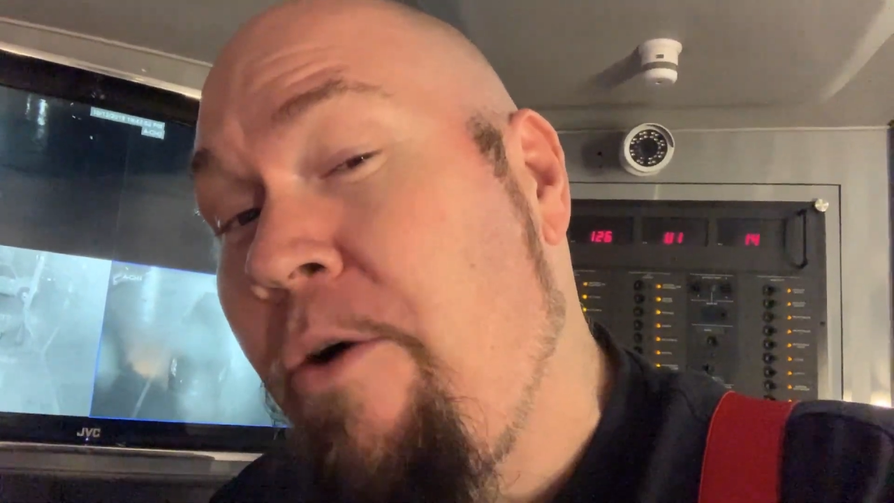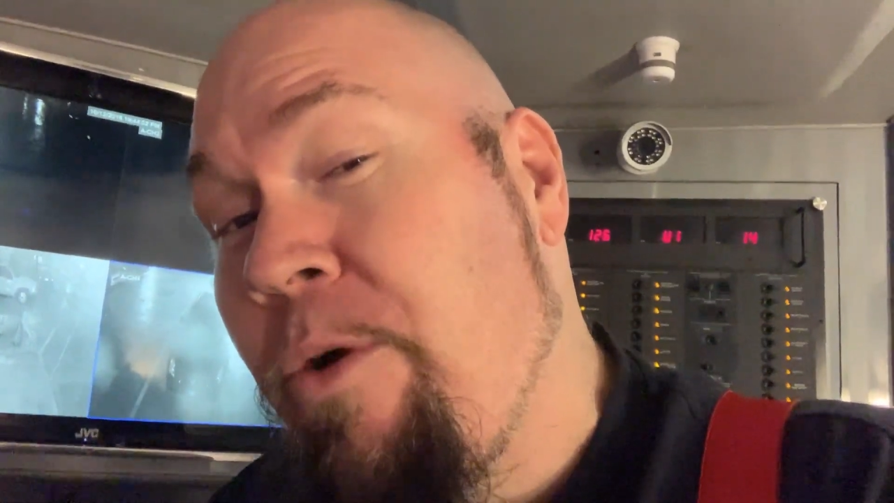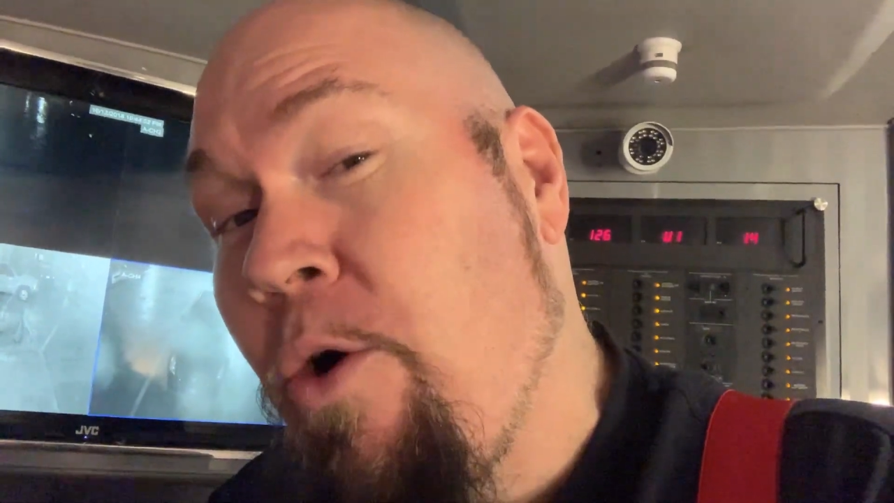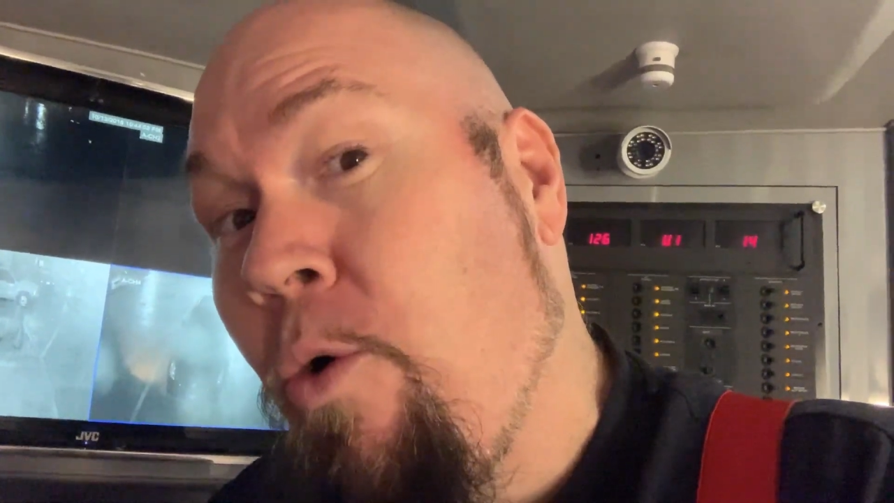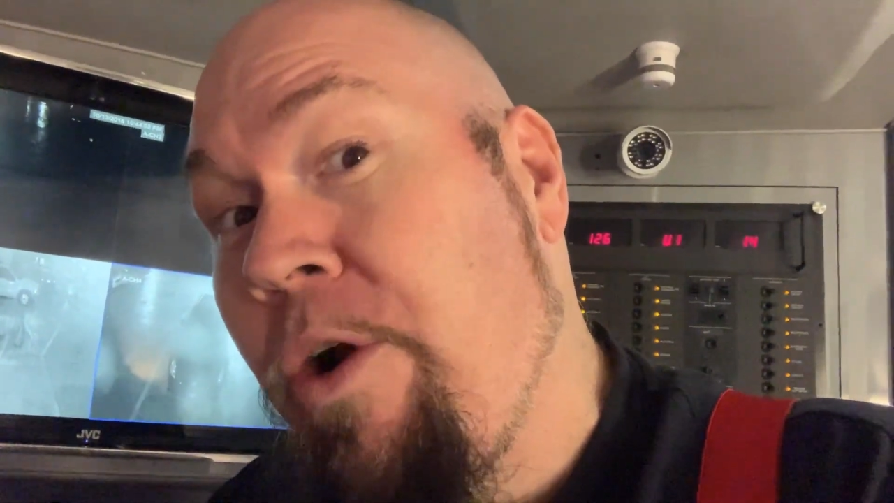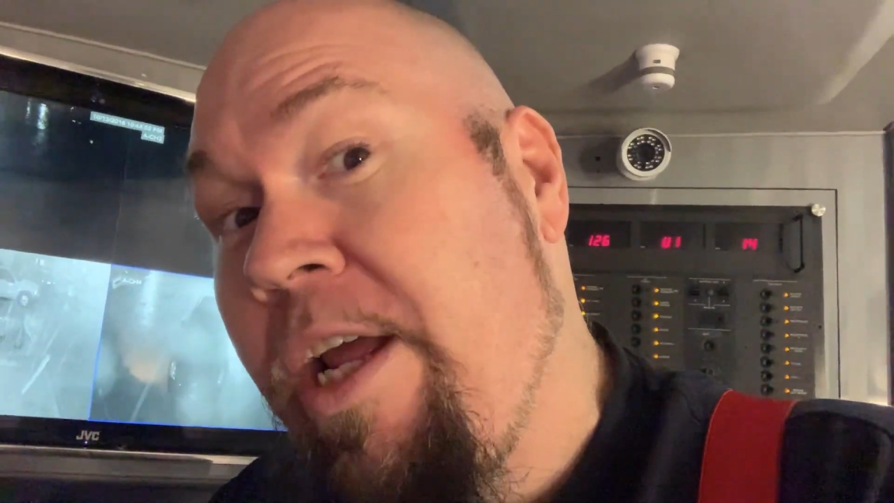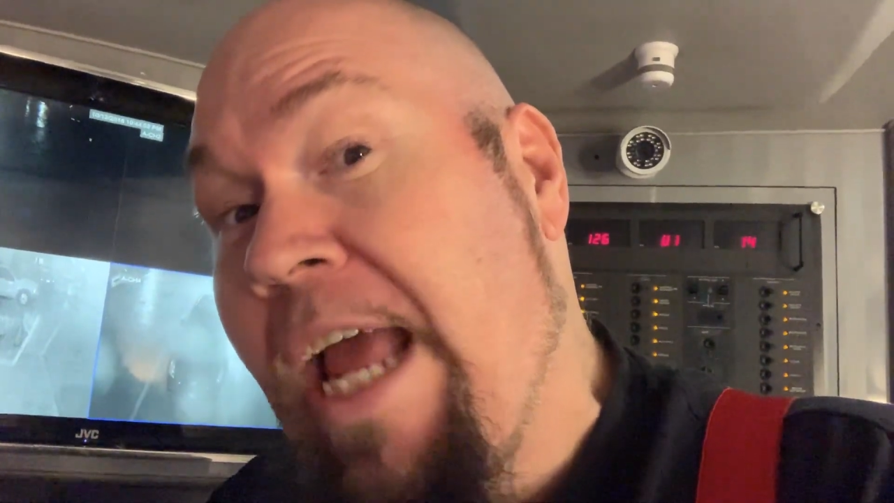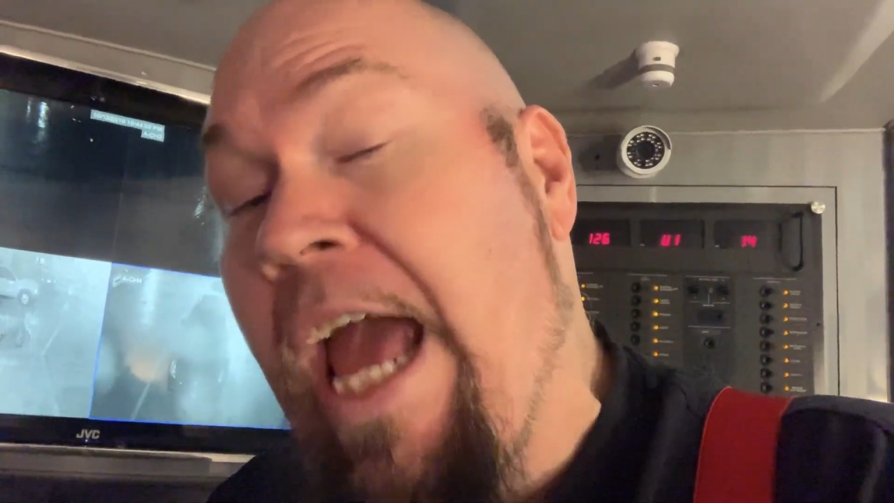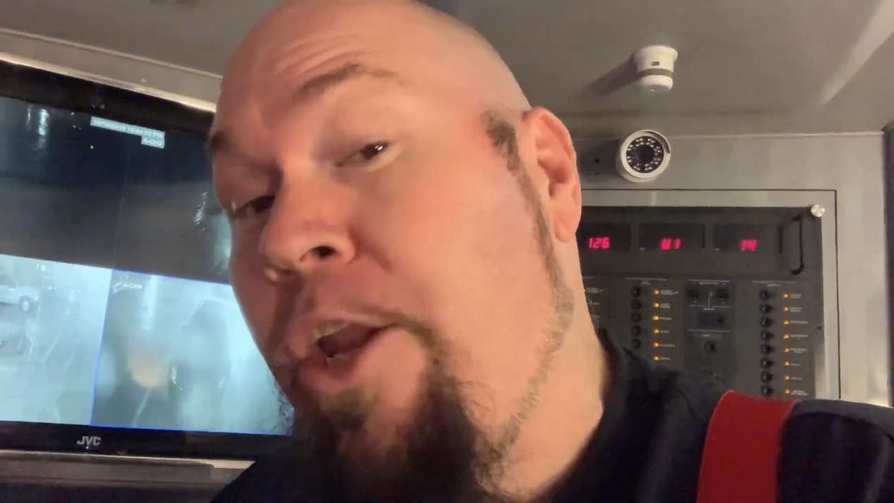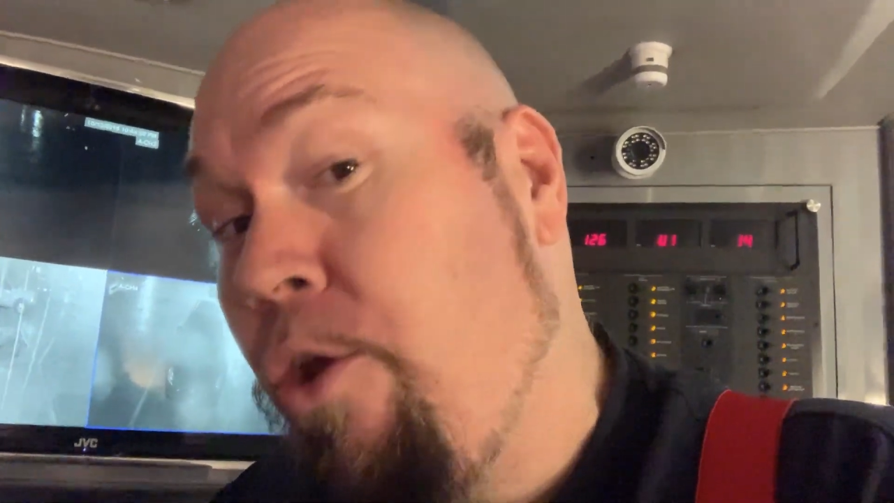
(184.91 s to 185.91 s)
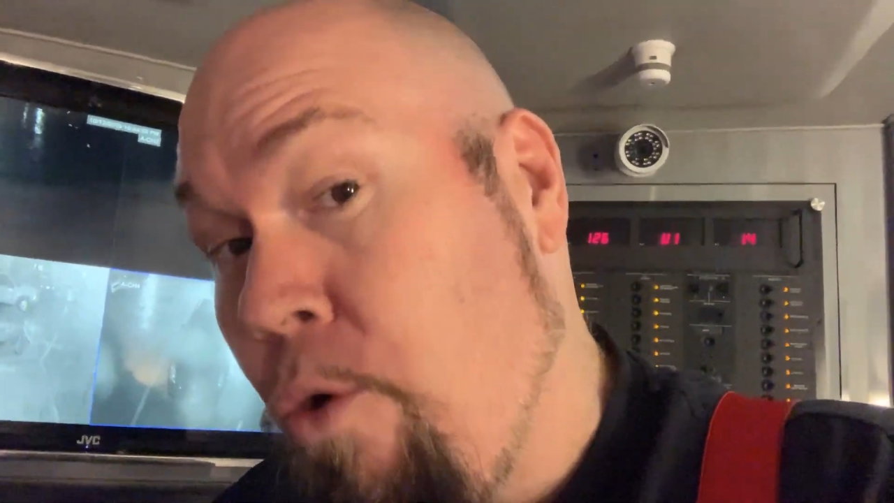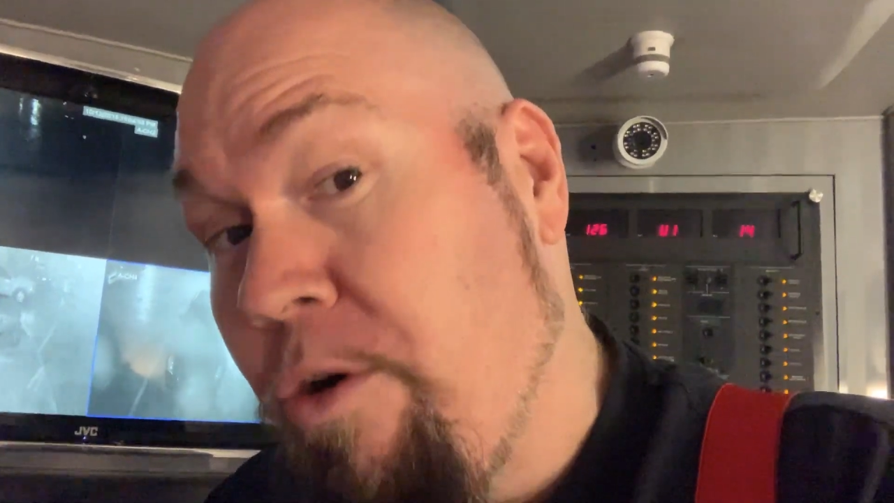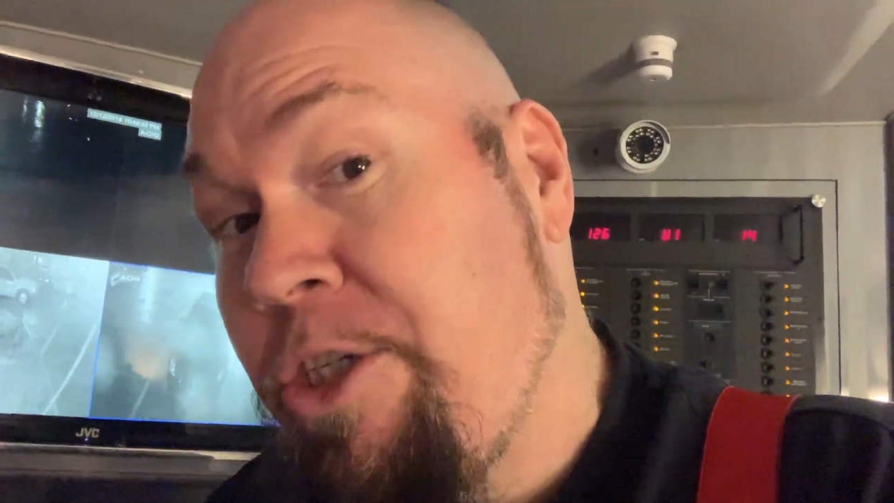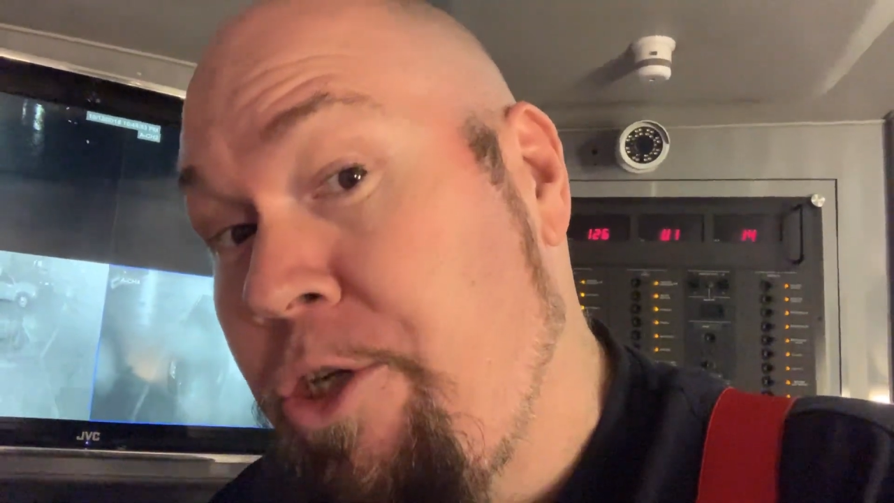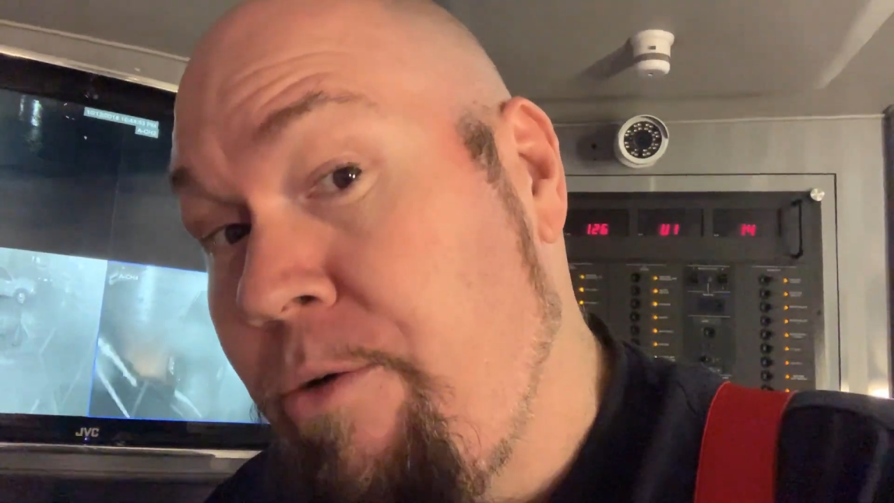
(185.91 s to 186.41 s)
a recording at
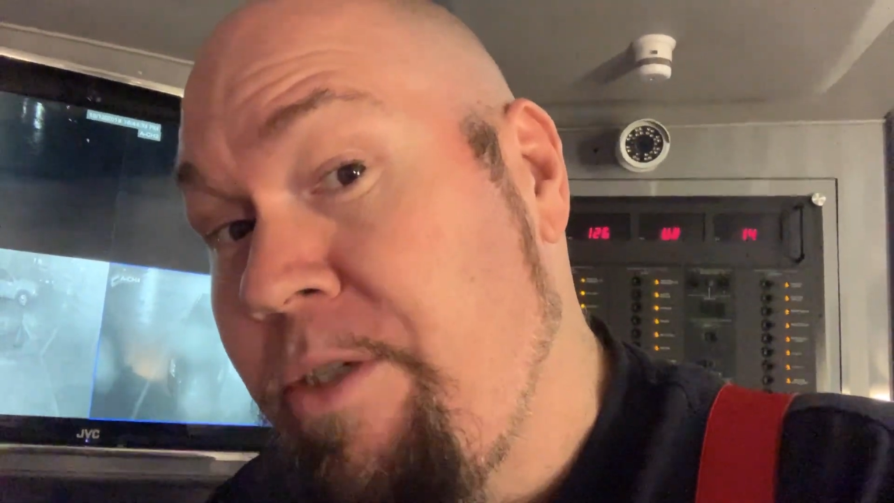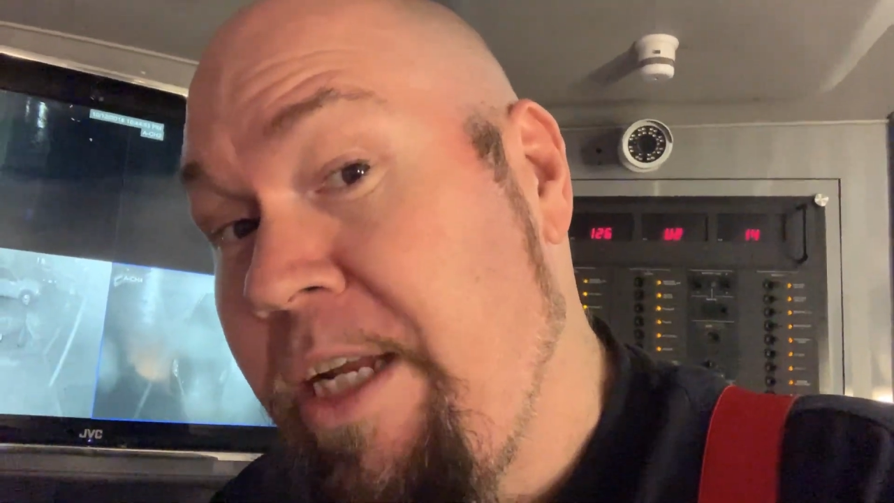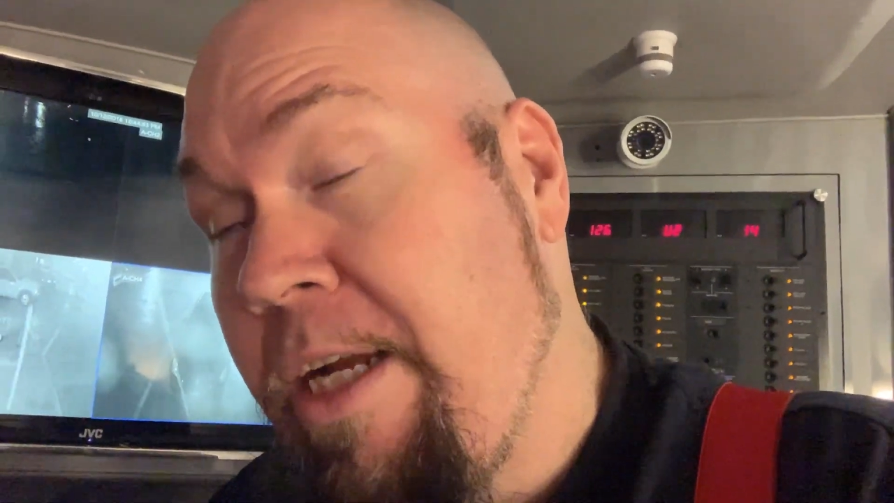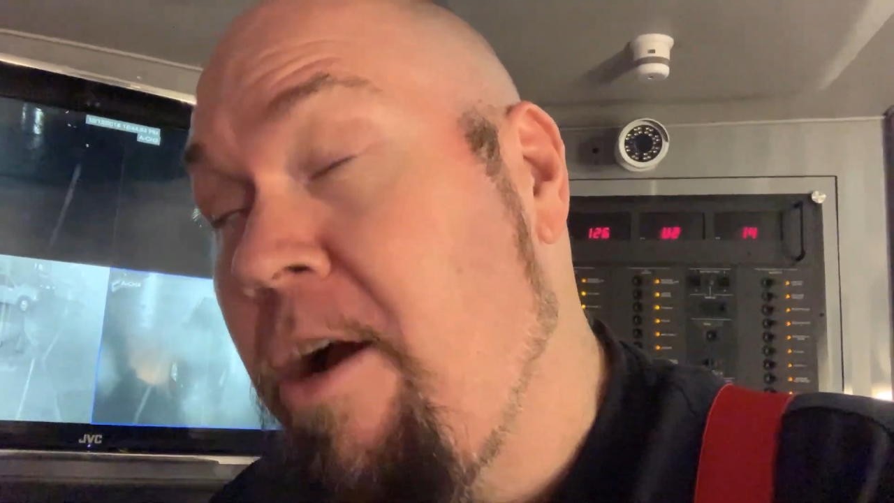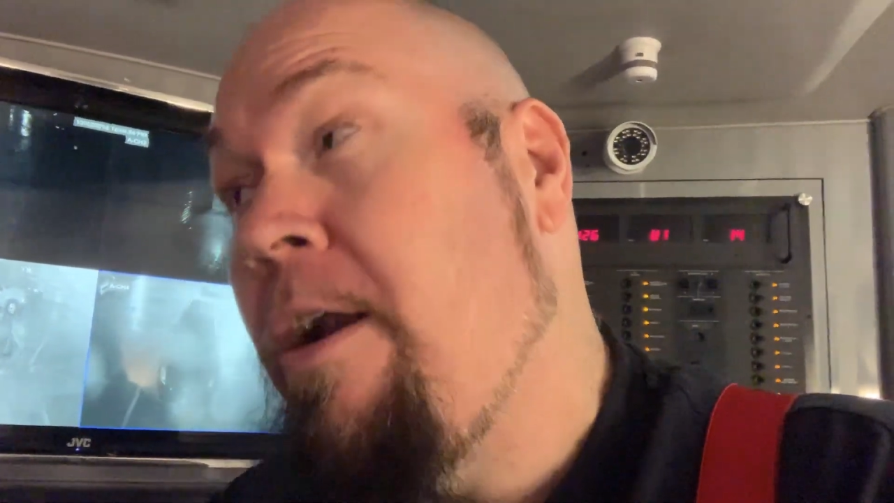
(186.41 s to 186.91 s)
your choosing